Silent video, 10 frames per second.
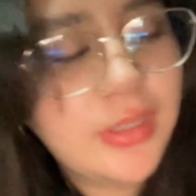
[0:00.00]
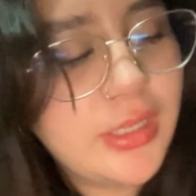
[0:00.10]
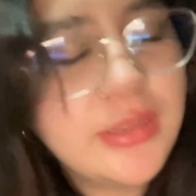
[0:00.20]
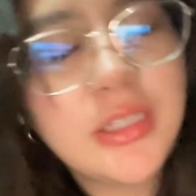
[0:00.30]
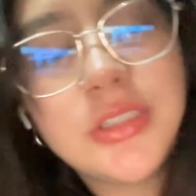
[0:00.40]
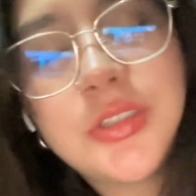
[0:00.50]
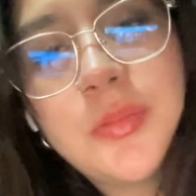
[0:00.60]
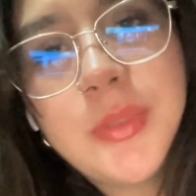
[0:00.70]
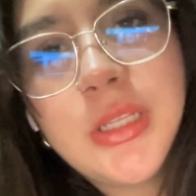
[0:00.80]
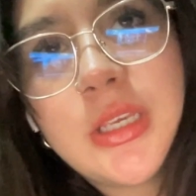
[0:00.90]
the literal
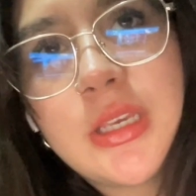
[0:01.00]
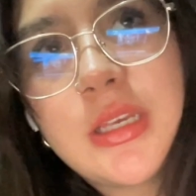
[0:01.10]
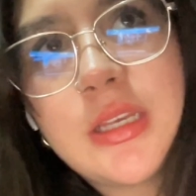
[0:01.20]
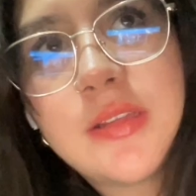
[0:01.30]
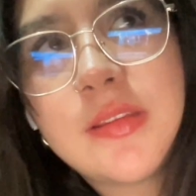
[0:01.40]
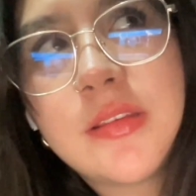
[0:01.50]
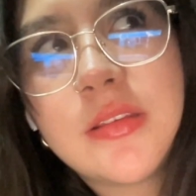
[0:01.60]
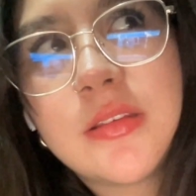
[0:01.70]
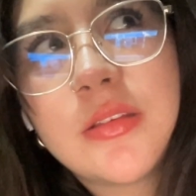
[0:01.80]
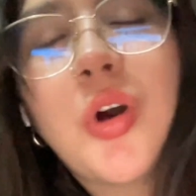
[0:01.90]
meaning is
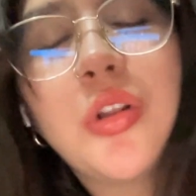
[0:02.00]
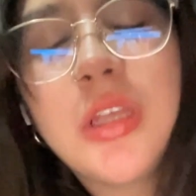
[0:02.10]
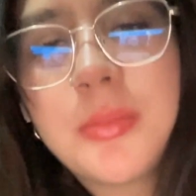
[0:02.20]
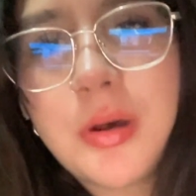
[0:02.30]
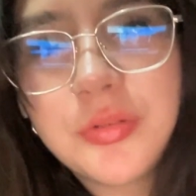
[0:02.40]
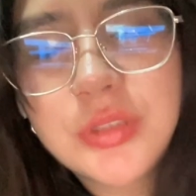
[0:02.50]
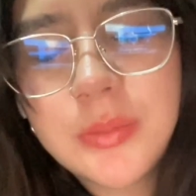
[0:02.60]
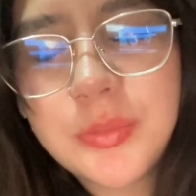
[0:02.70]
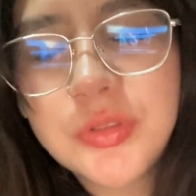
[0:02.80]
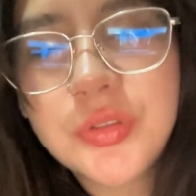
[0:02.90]
only about
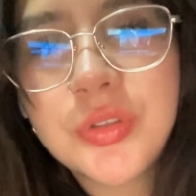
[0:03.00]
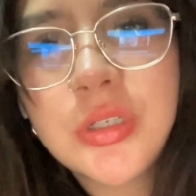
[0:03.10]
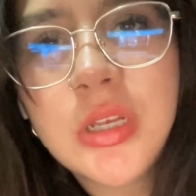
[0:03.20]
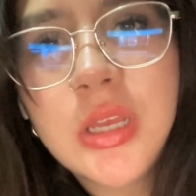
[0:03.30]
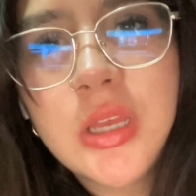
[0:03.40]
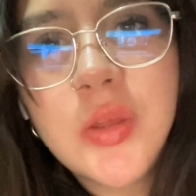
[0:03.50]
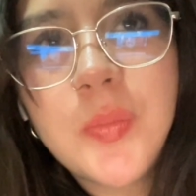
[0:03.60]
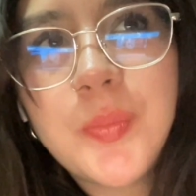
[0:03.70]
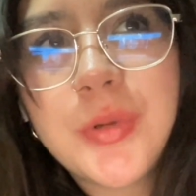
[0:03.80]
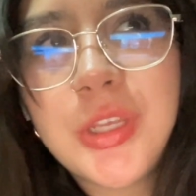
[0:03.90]
temperature,
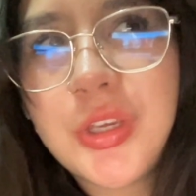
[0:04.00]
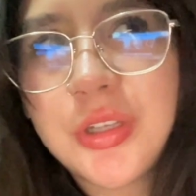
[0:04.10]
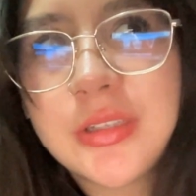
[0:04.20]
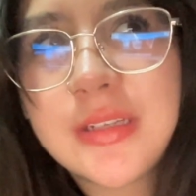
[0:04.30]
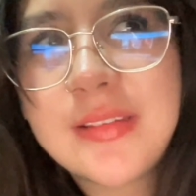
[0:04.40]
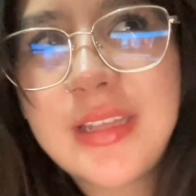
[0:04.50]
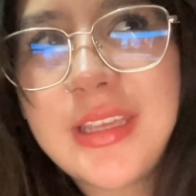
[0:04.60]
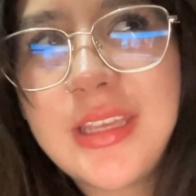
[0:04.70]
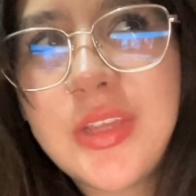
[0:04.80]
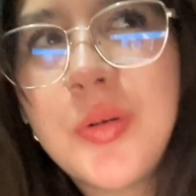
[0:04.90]
but in context,
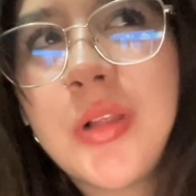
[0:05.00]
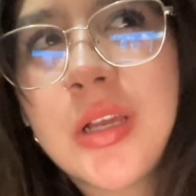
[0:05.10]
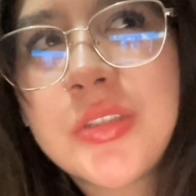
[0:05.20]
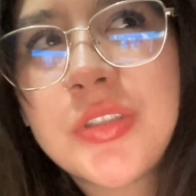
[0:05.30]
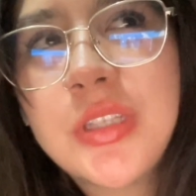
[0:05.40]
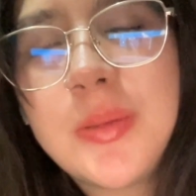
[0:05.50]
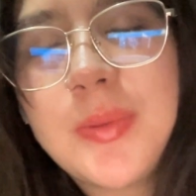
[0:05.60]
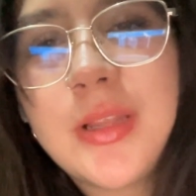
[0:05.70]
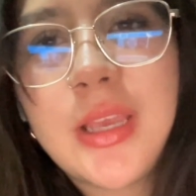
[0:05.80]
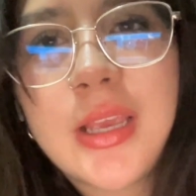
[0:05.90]
it could actually
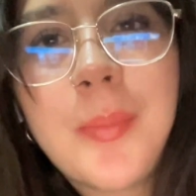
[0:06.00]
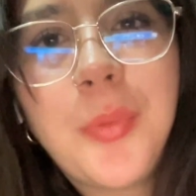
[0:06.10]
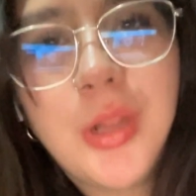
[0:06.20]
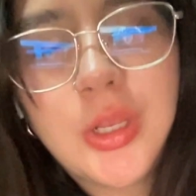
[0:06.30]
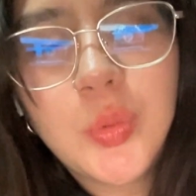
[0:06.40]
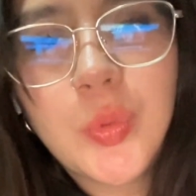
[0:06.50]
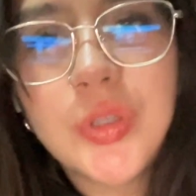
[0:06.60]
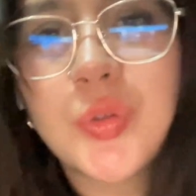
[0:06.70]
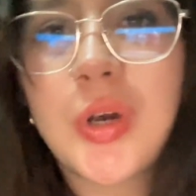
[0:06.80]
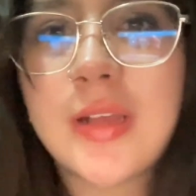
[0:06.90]
be like a polite way
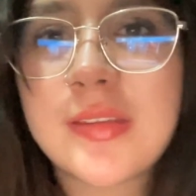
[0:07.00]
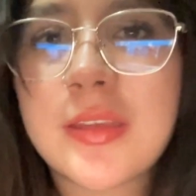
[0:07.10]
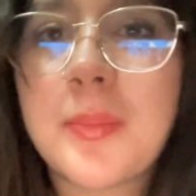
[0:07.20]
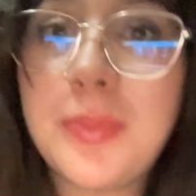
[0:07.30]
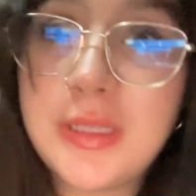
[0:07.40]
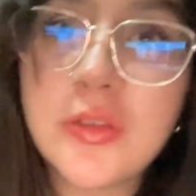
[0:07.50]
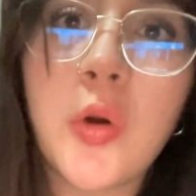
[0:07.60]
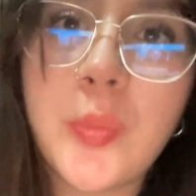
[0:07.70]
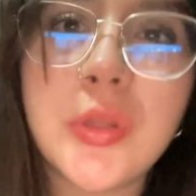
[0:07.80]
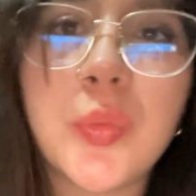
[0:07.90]
to ask, "Please
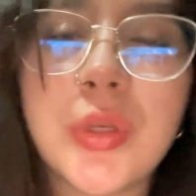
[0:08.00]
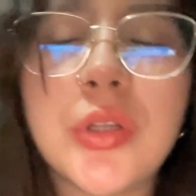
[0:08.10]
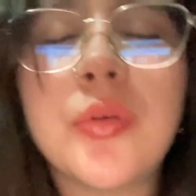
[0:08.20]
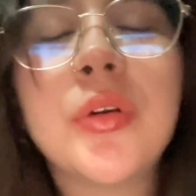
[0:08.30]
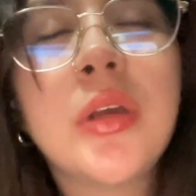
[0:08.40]
open the window."